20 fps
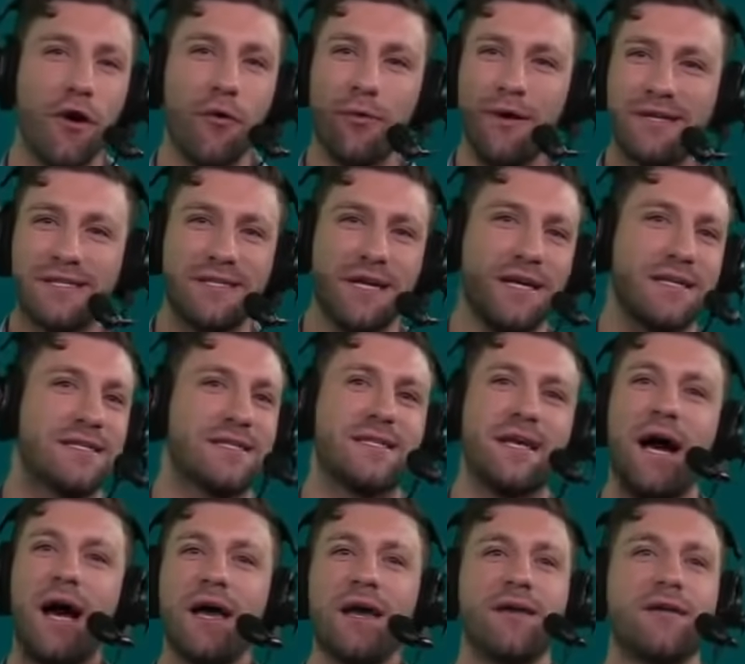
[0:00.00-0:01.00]
We said
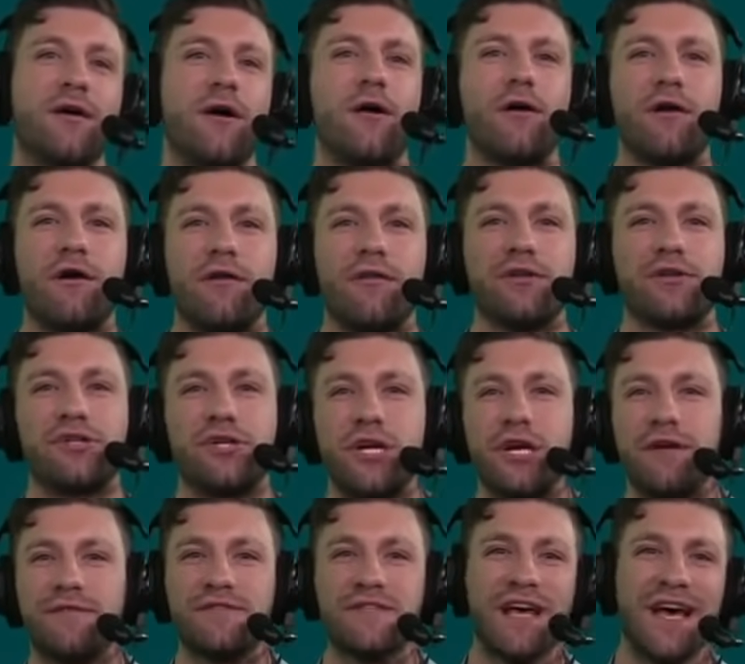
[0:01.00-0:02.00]
sayonara to the
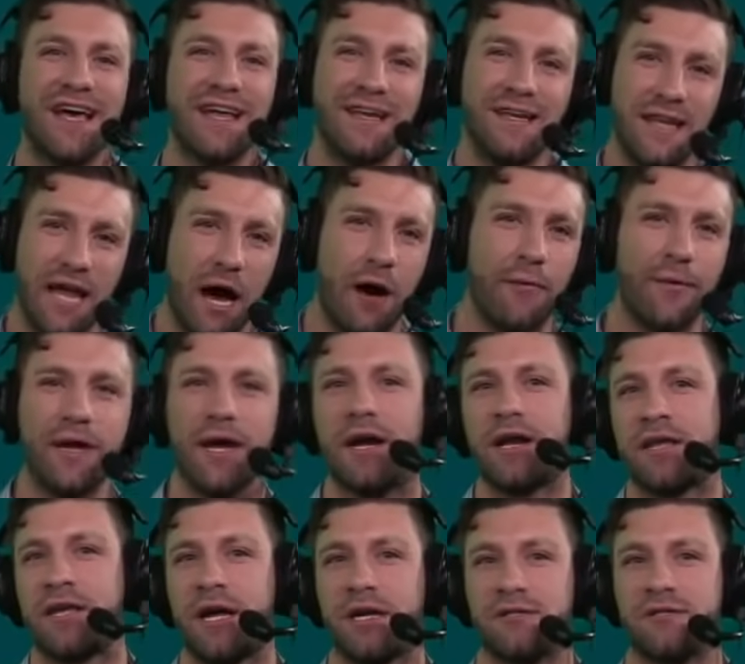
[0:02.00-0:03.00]
Chiefs. Now we got
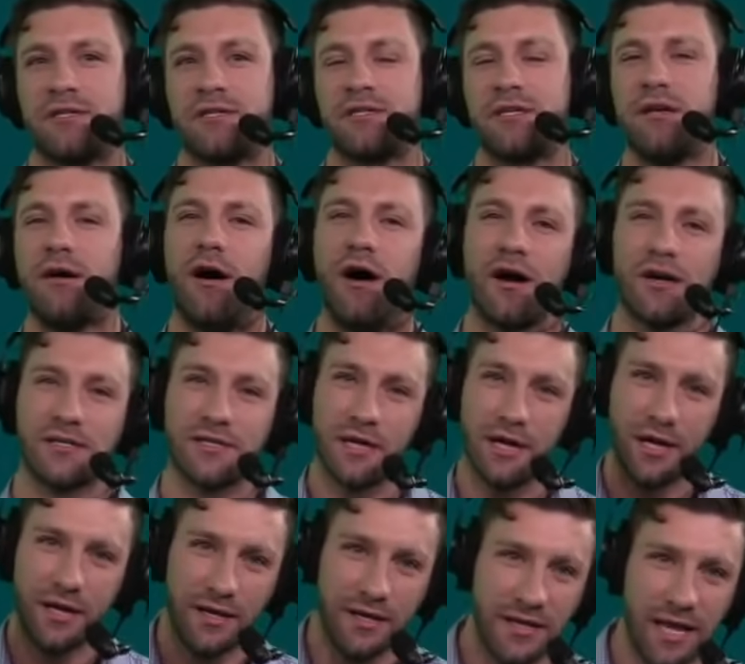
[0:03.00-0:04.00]
to catch the Seahawks.
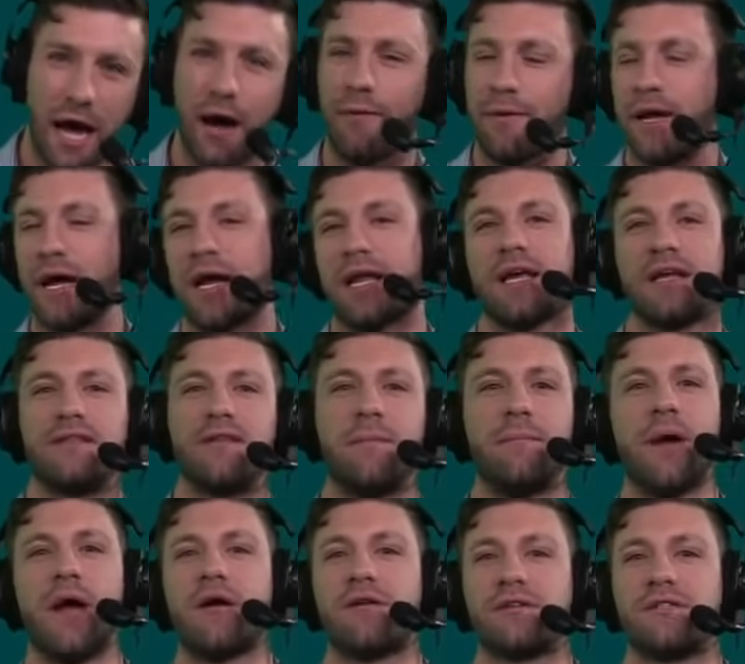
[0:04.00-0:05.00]
Now we got to get the
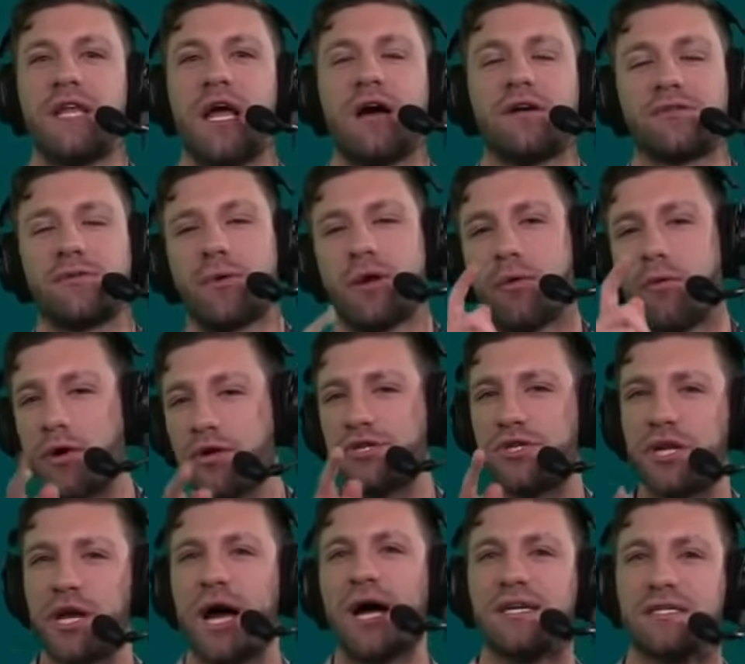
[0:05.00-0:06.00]
Bears now. So what I want
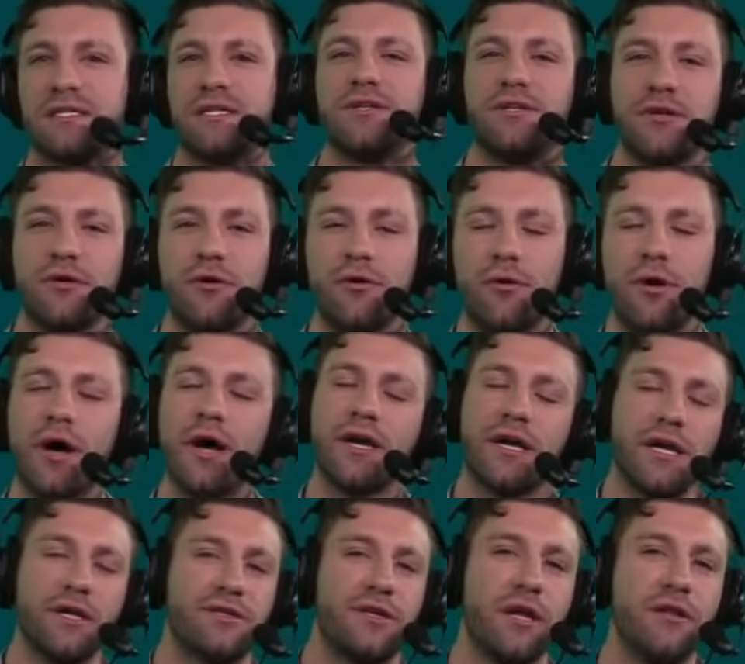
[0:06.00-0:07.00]
you guys to do,
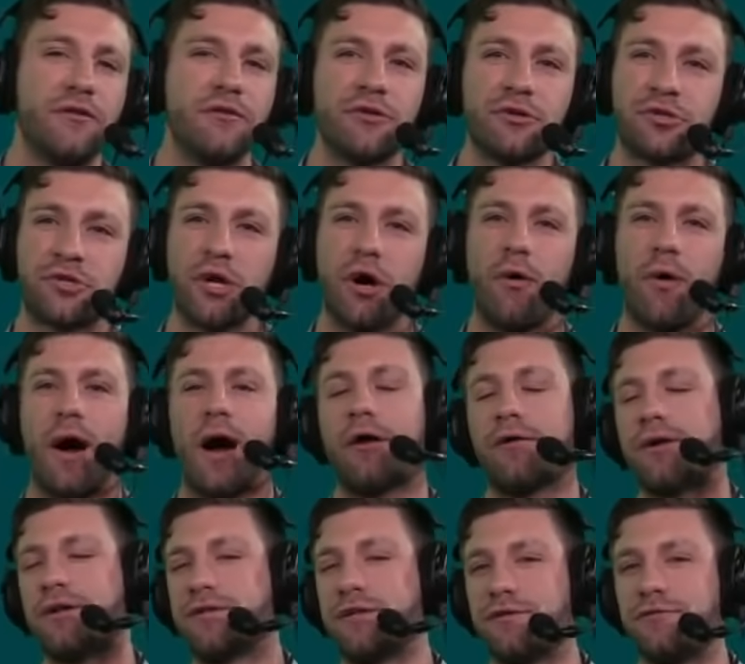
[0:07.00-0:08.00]
continue to show
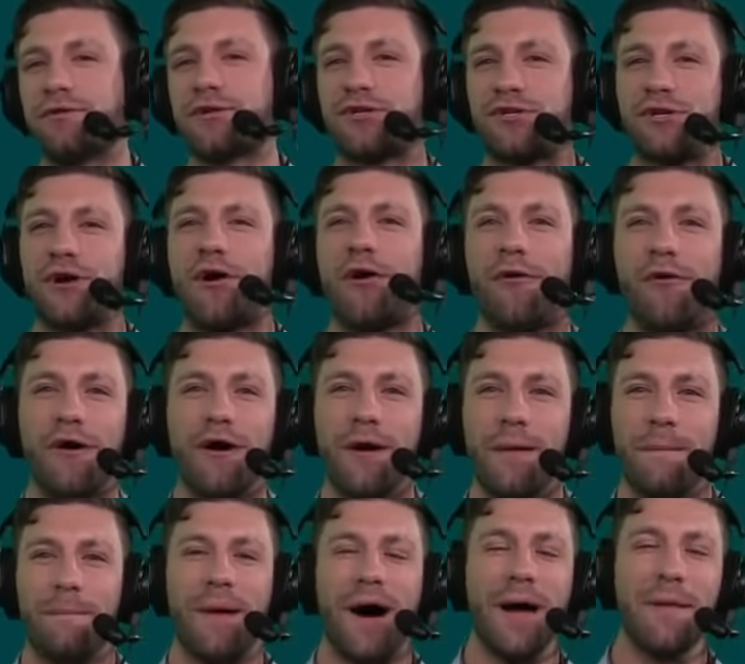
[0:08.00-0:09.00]
out, continue to show
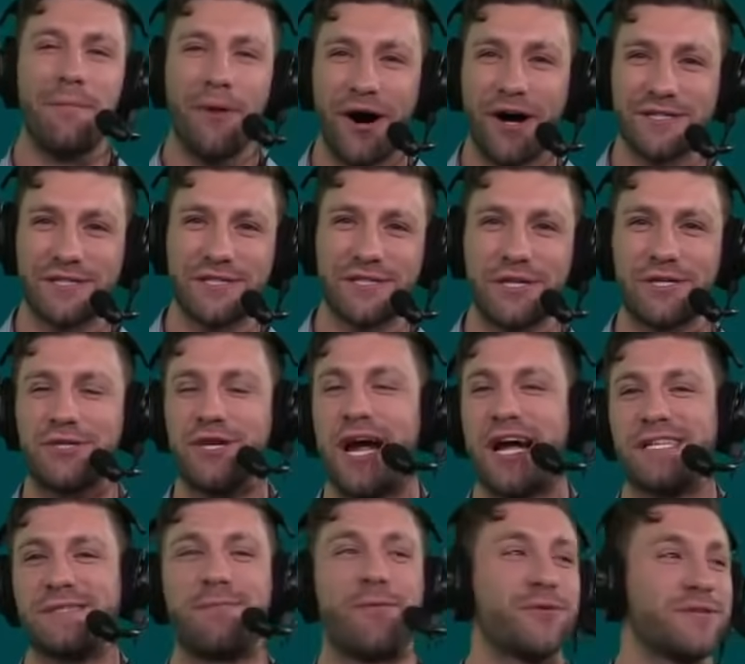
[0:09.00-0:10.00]
my bosses at
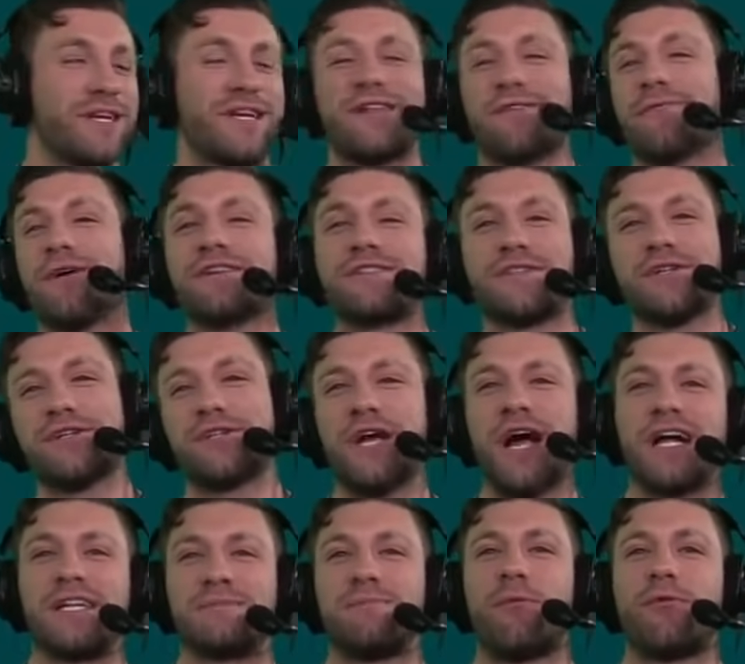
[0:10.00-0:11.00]
Chat Sports and the rest of the
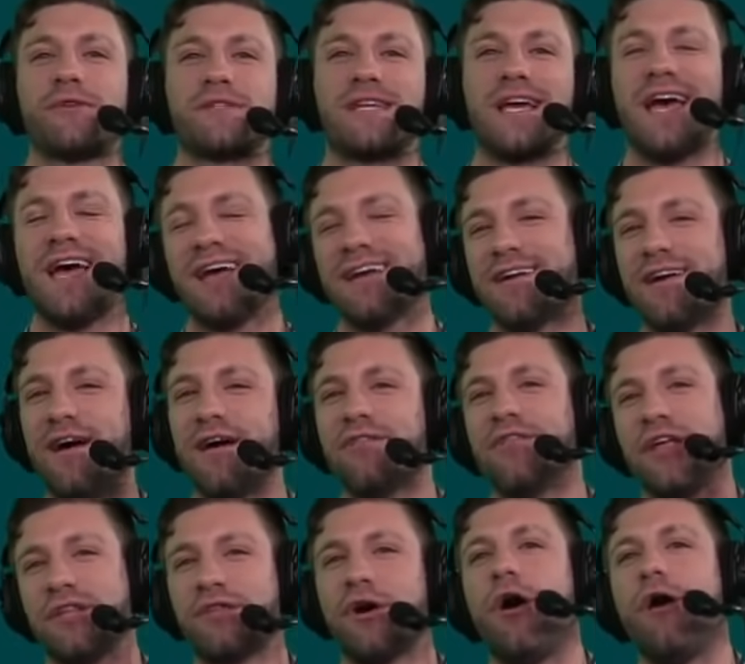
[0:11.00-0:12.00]
Chat Sports gang
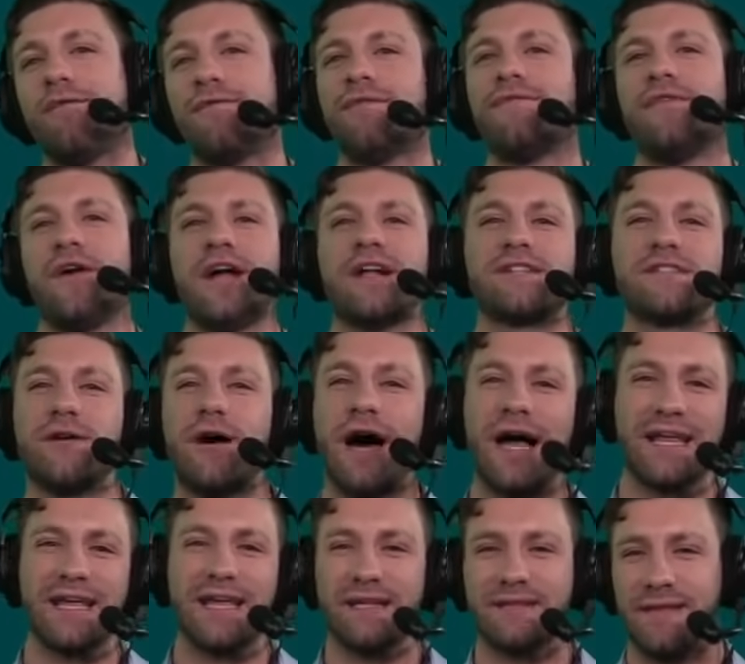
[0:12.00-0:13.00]
that Dolphin fans know
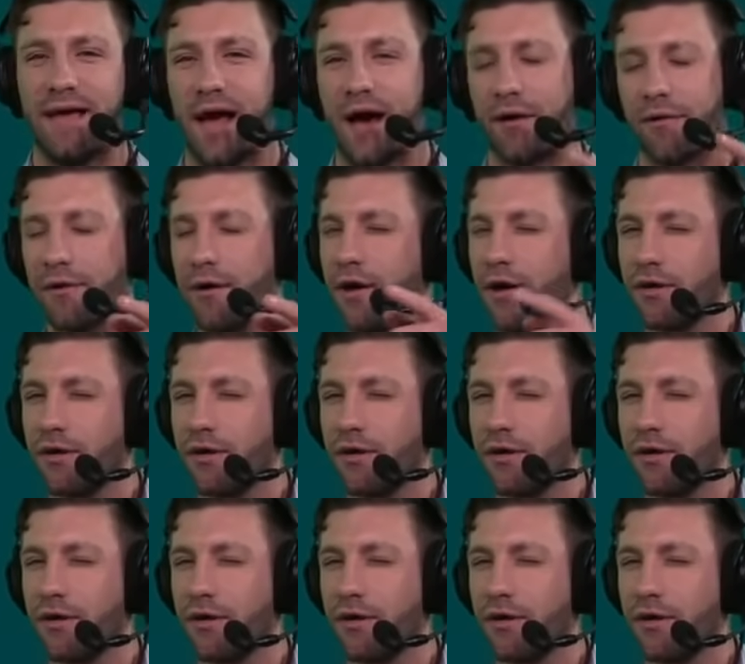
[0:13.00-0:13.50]
how to get down.